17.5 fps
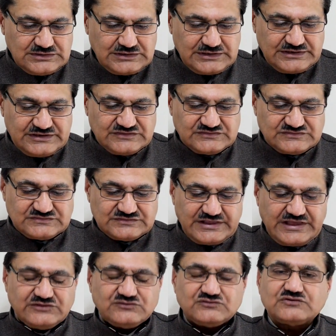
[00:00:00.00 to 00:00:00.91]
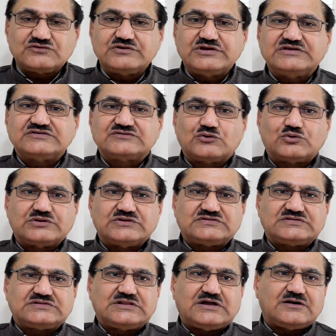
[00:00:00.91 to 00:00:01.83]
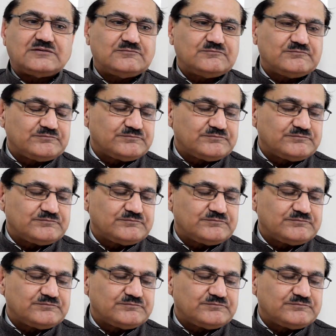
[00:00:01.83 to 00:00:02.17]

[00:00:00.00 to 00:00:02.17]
and his nature is on Islam.